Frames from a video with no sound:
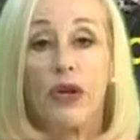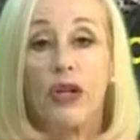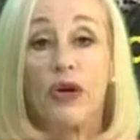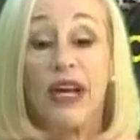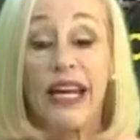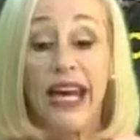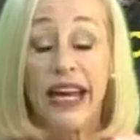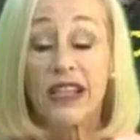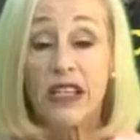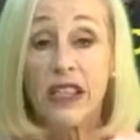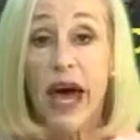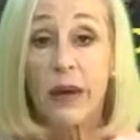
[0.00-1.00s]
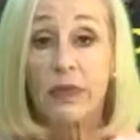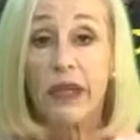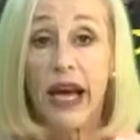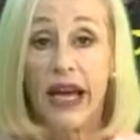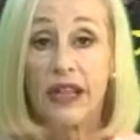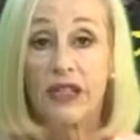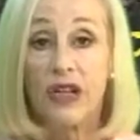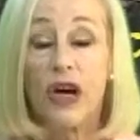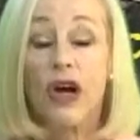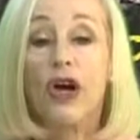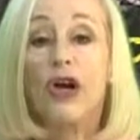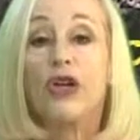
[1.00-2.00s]
When you can get to that place,
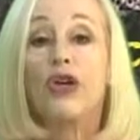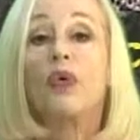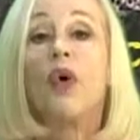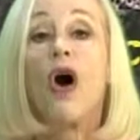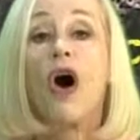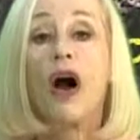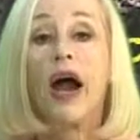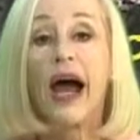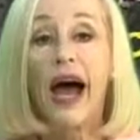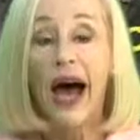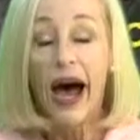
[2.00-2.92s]
you are